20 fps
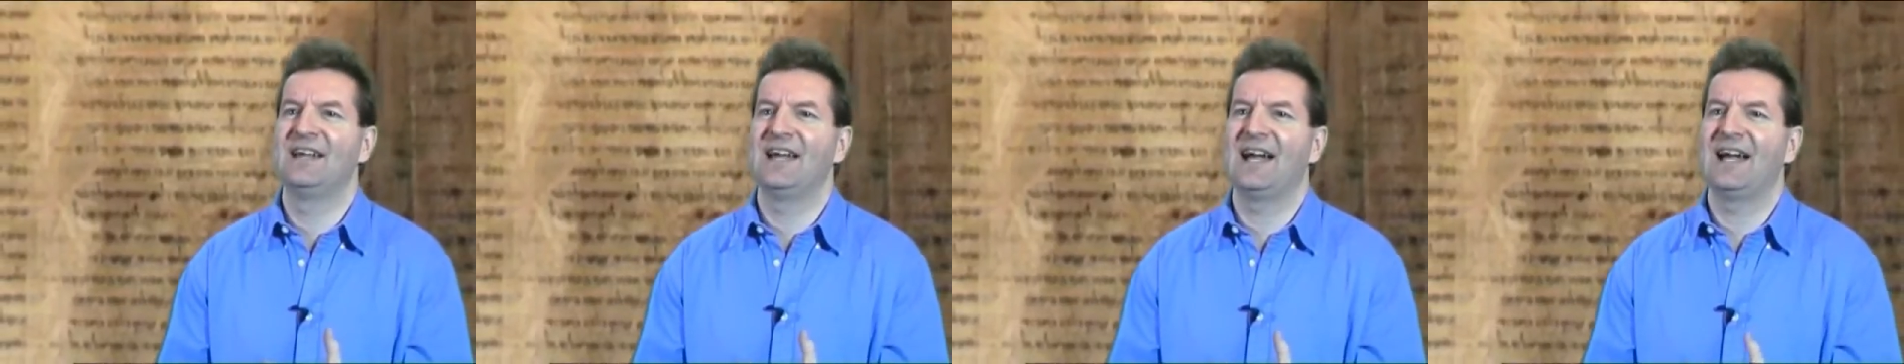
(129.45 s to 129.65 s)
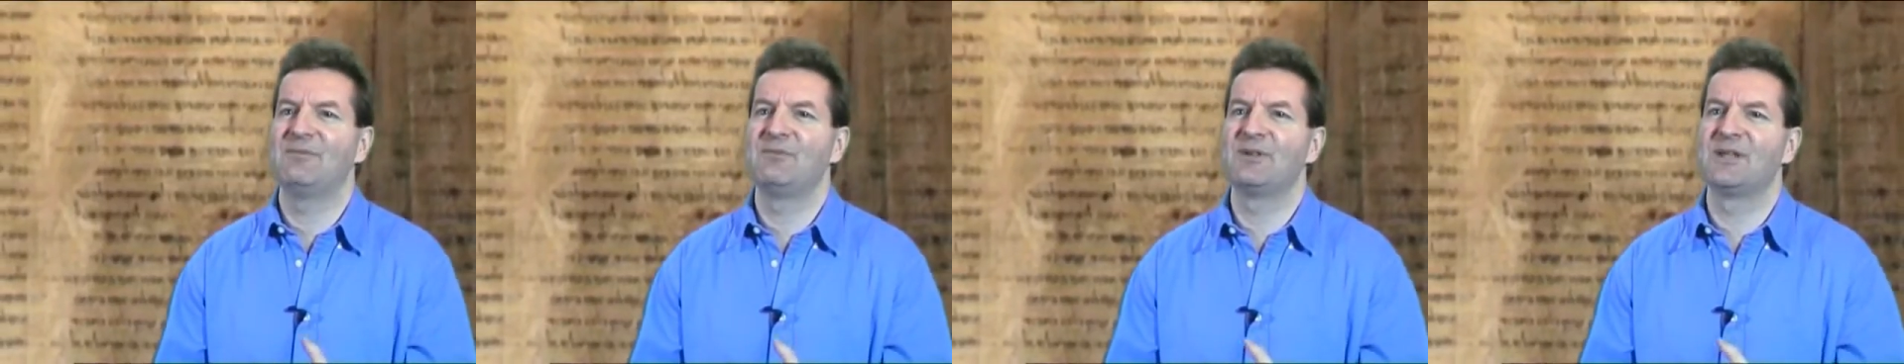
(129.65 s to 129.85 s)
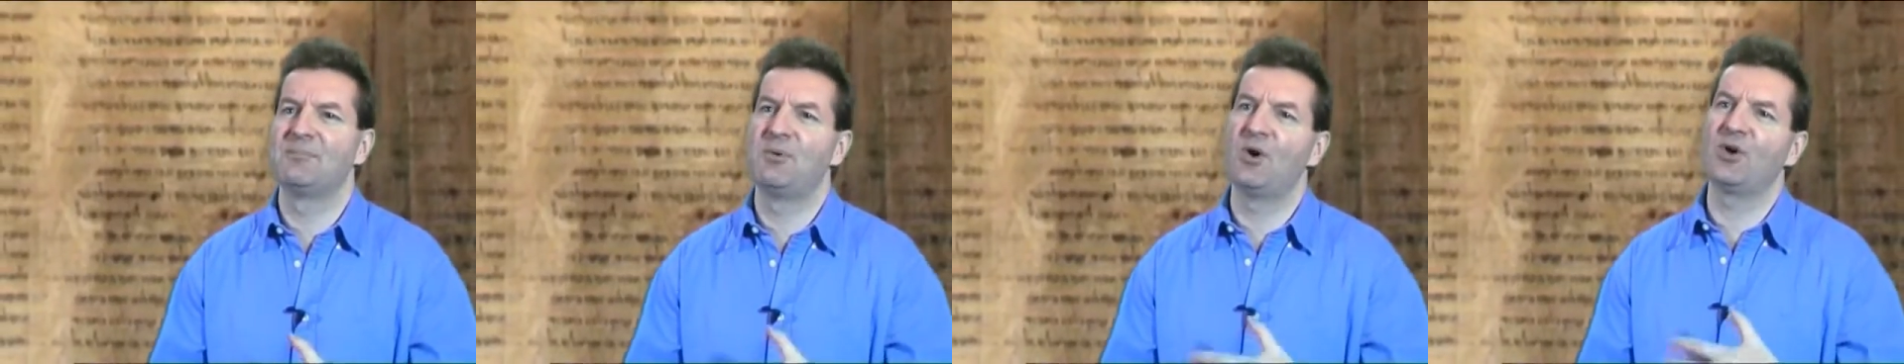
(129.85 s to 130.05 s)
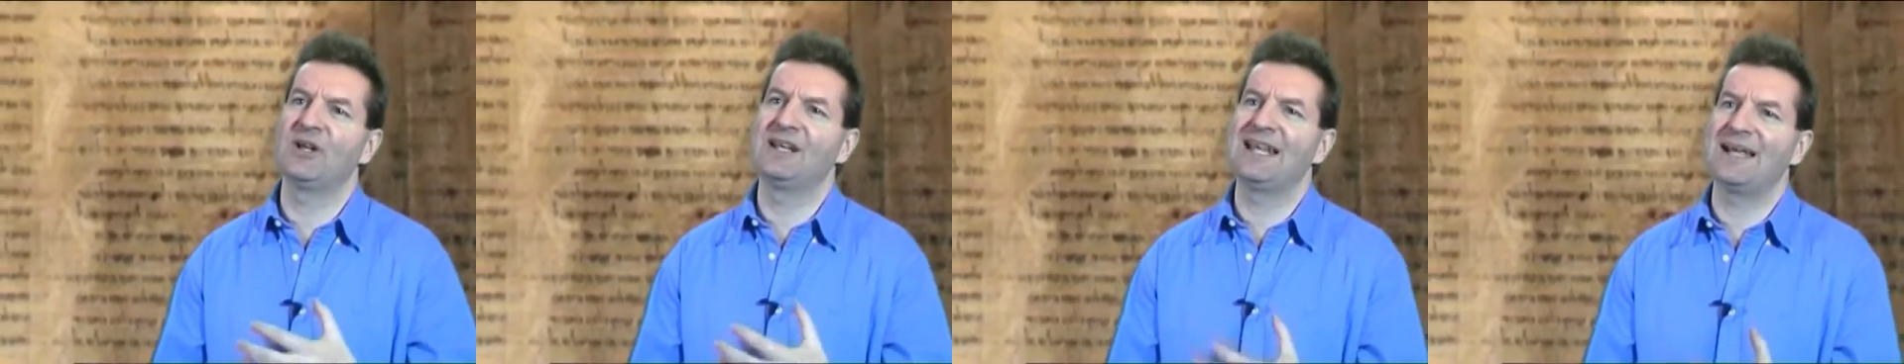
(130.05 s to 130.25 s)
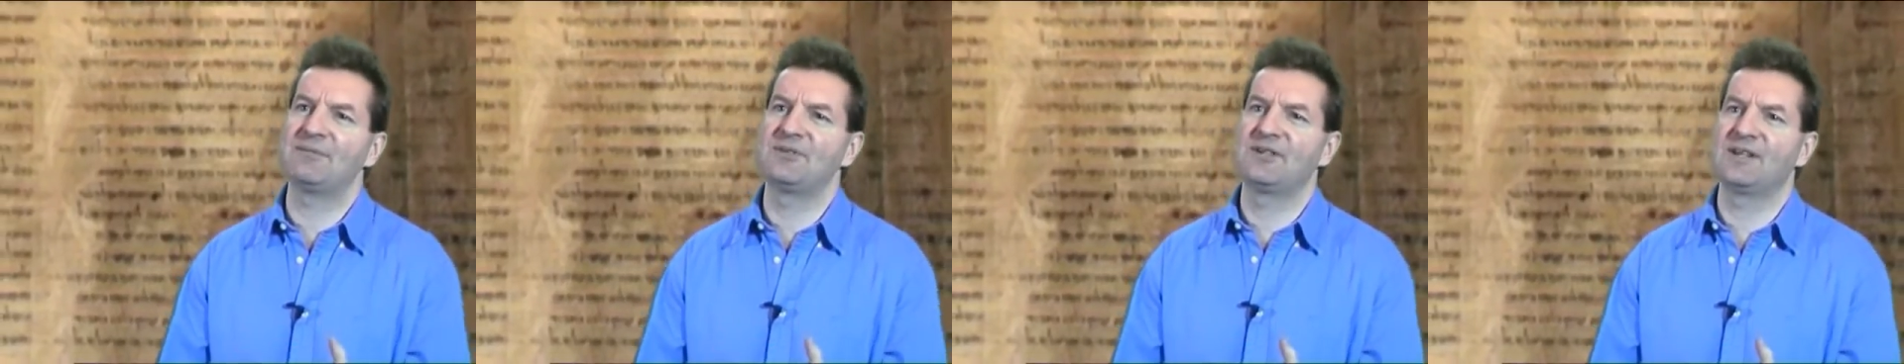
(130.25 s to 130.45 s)
And with
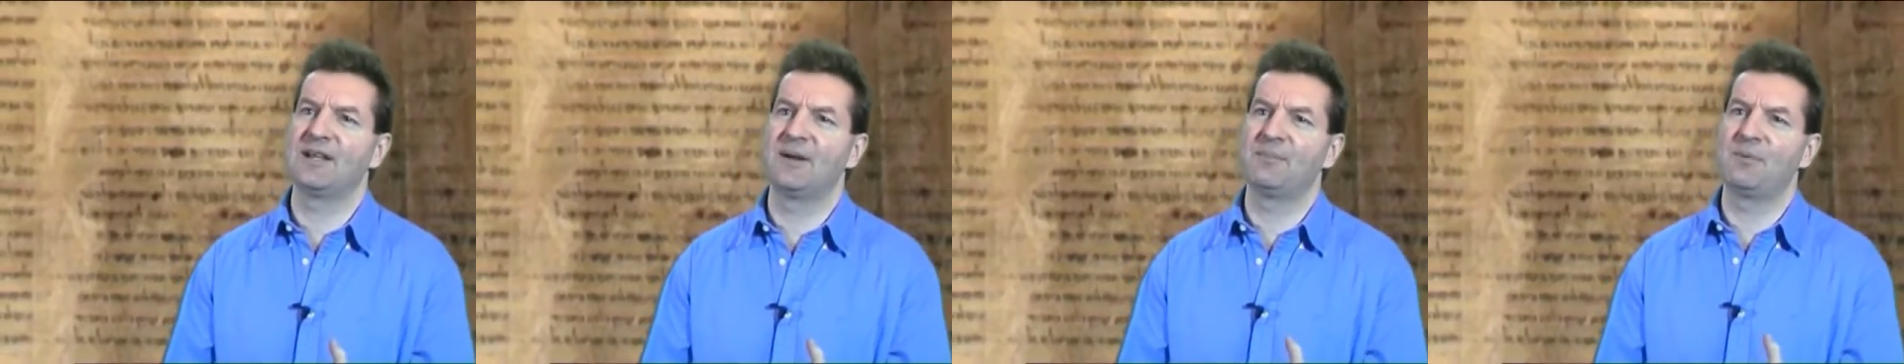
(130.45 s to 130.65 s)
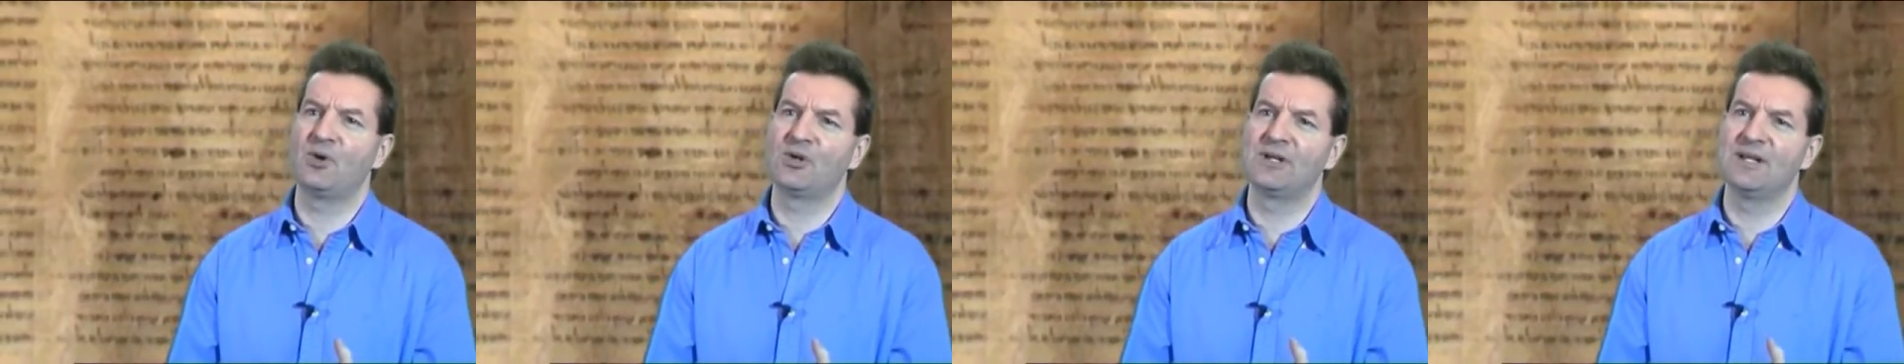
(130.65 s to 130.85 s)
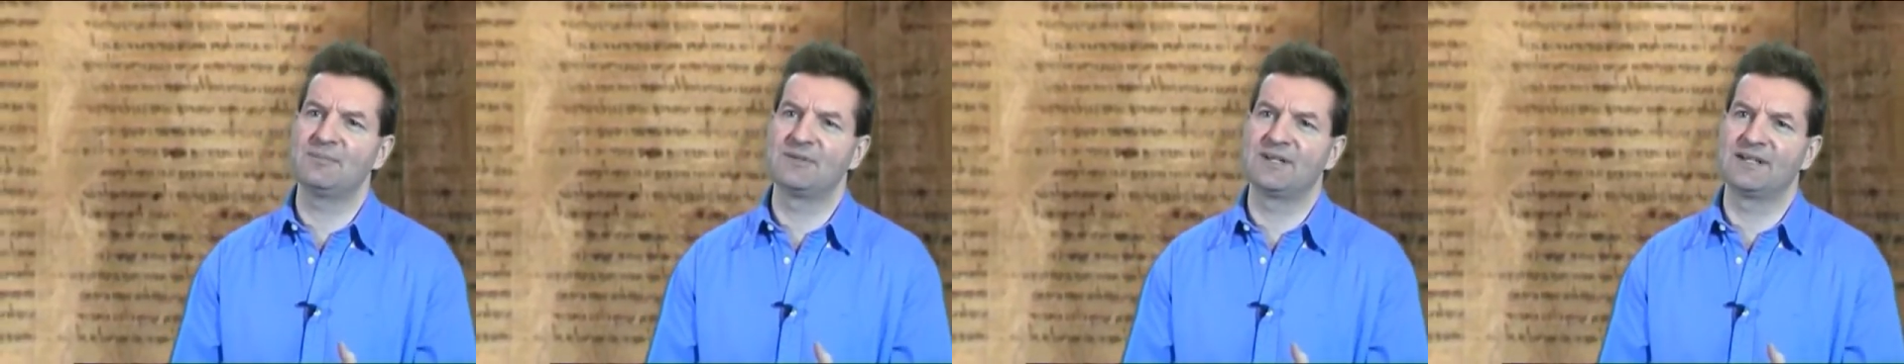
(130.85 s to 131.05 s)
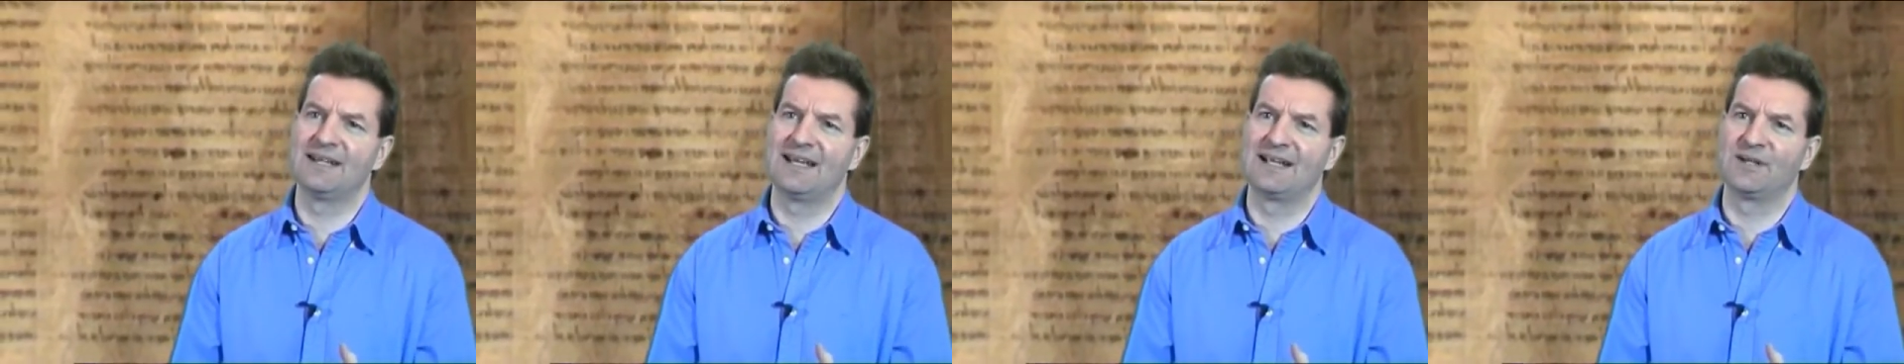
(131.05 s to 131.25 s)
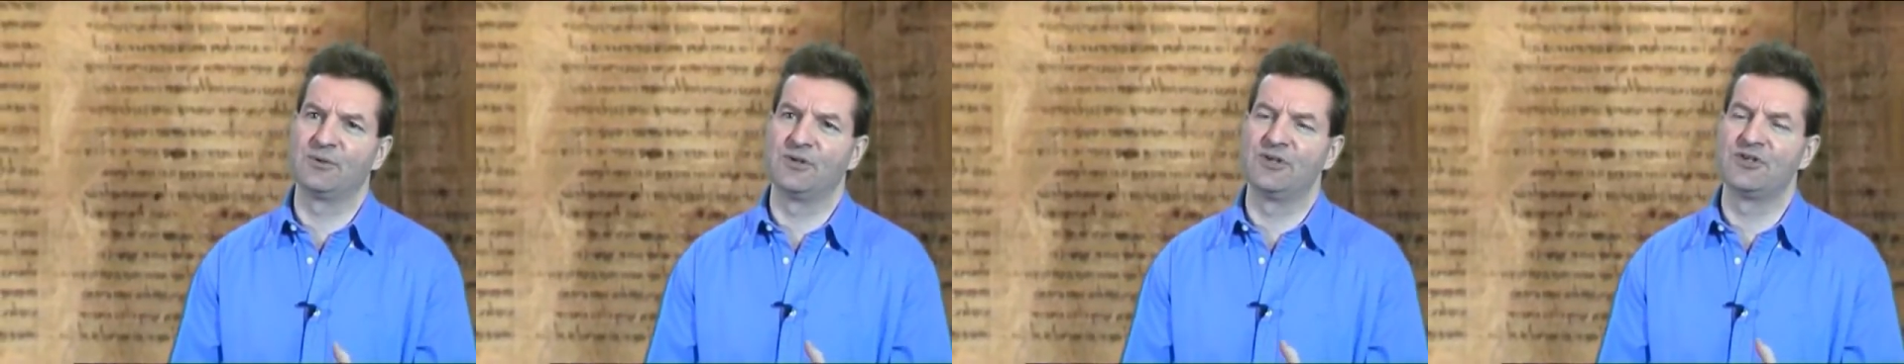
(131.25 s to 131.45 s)
apocalyptic
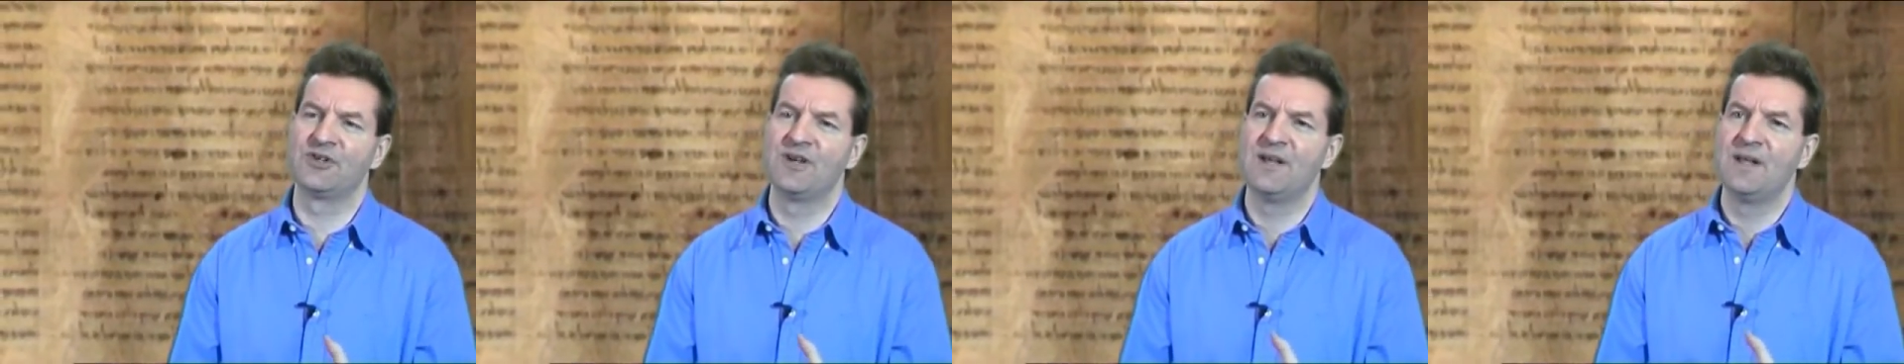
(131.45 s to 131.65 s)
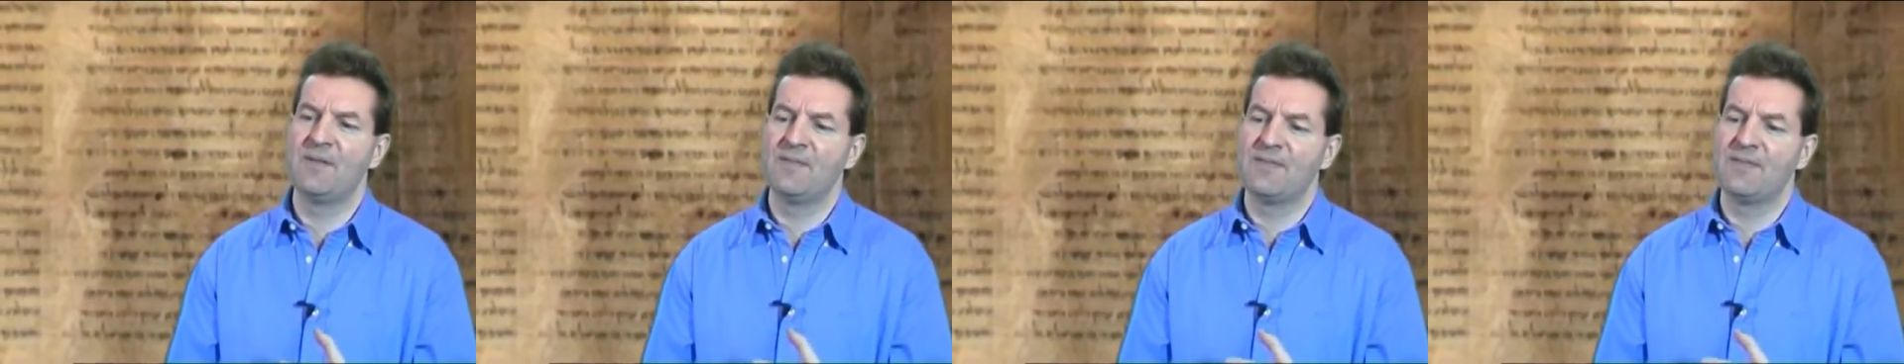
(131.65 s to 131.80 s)
language,